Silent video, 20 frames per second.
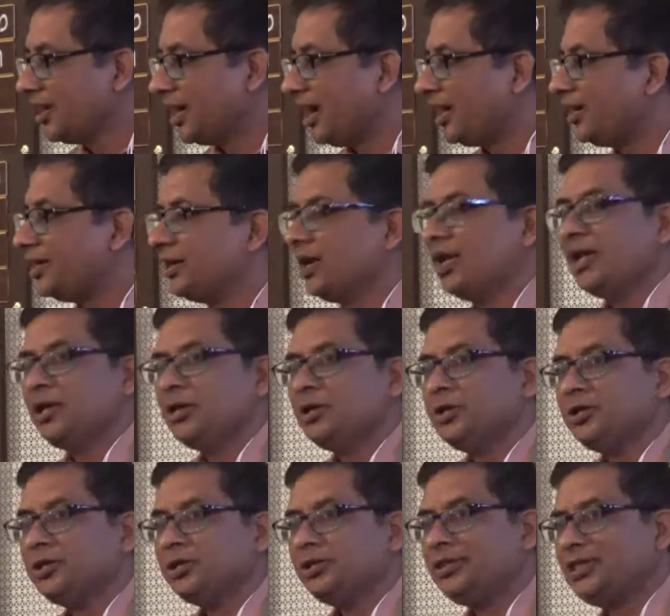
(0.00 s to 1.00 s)
And
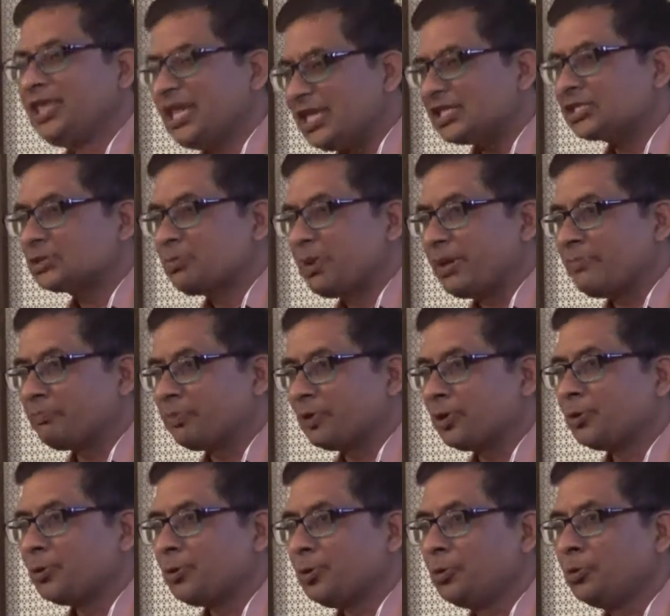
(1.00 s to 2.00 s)
these
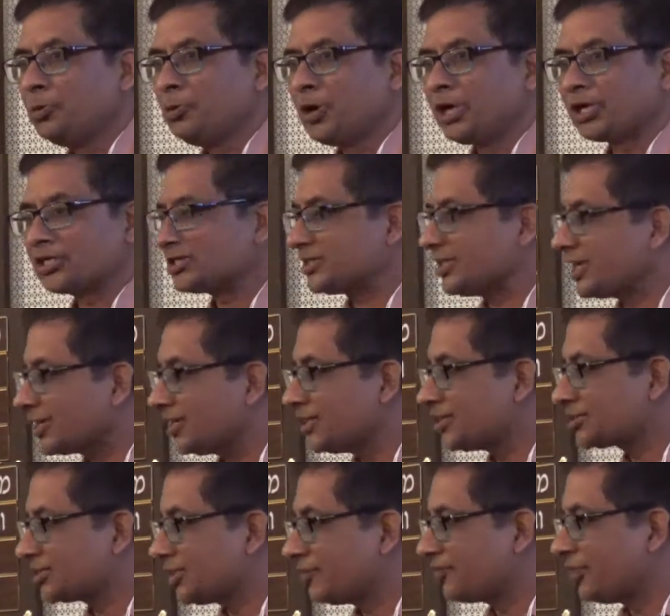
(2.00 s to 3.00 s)
people who are
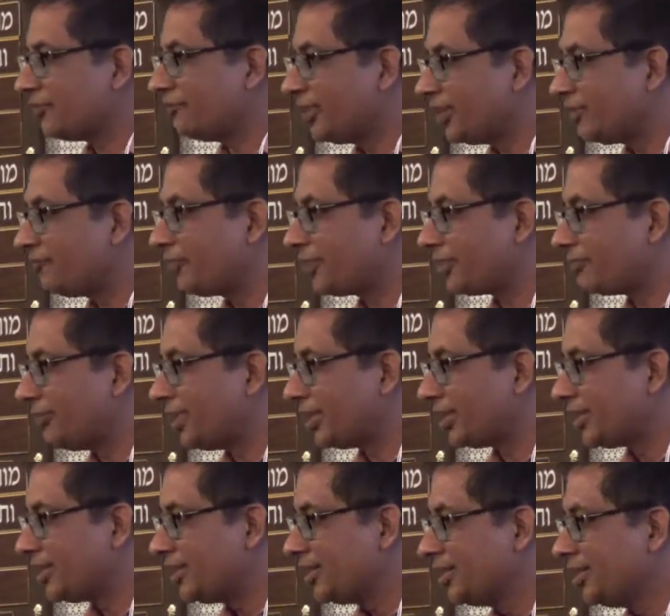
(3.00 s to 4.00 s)
suckers of the welfare
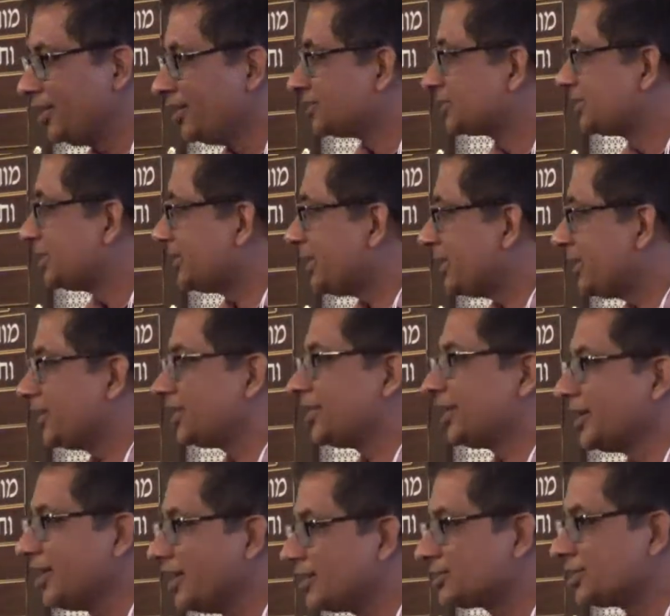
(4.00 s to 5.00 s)
money sitting in
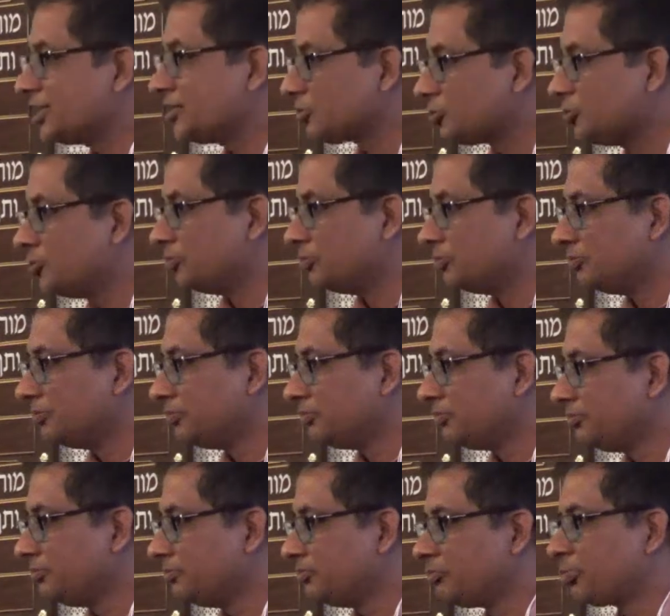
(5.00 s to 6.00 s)
the AC room
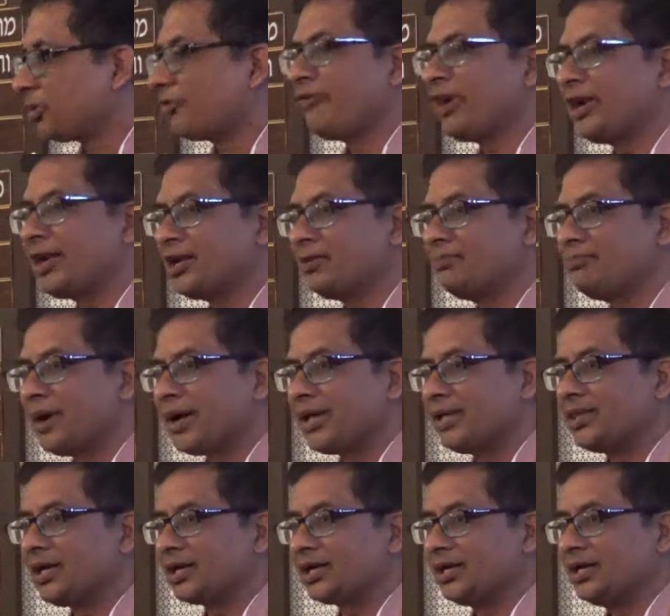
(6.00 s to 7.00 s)
provided by
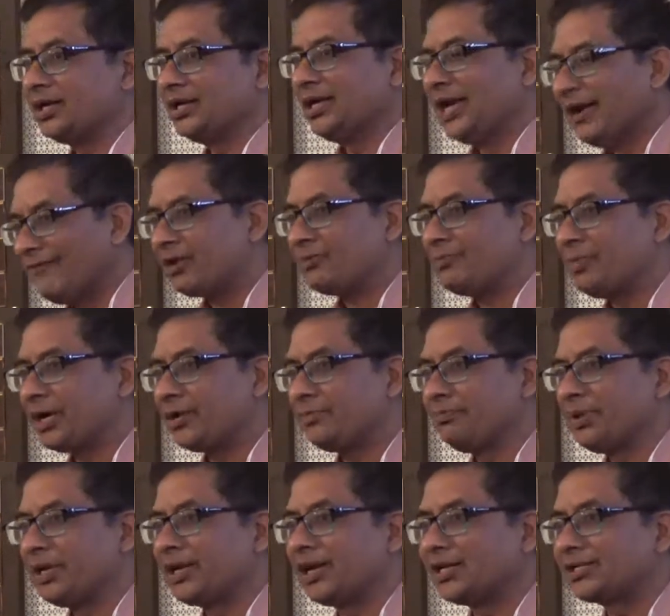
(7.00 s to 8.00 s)
the government
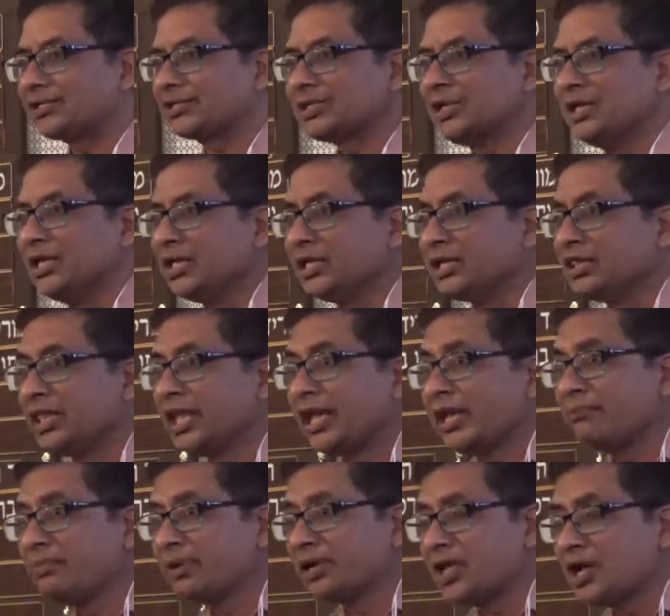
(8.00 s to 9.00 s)
because
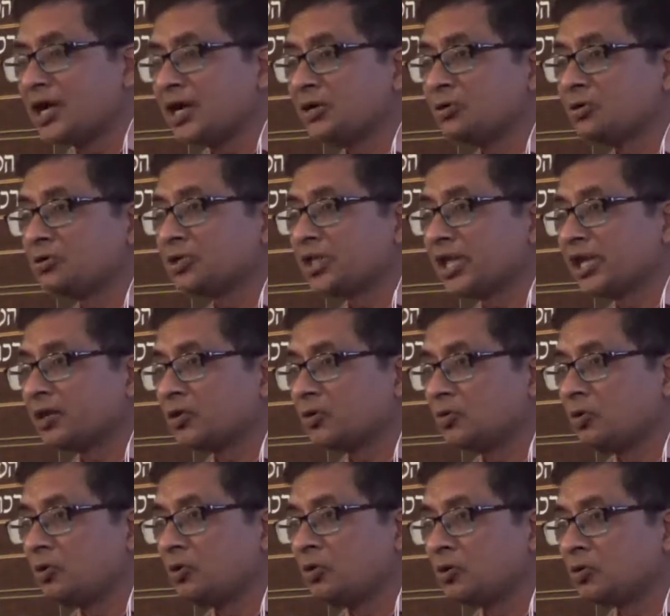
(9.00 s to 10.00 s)
they belong to their
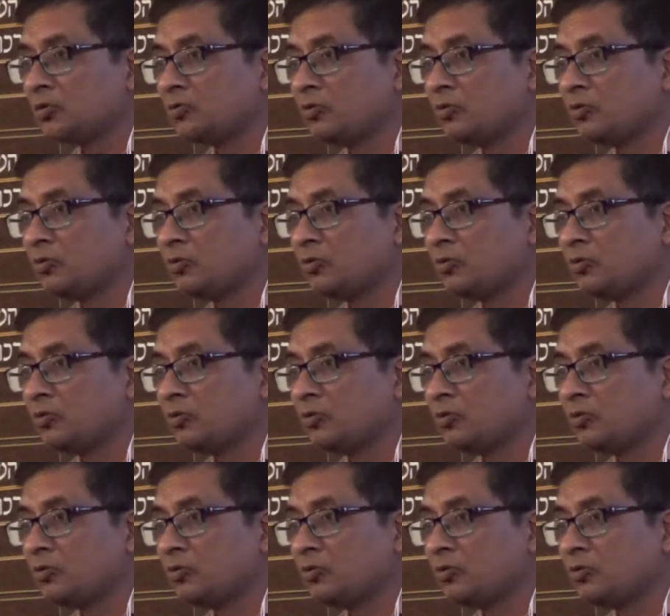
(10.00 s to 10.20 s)
core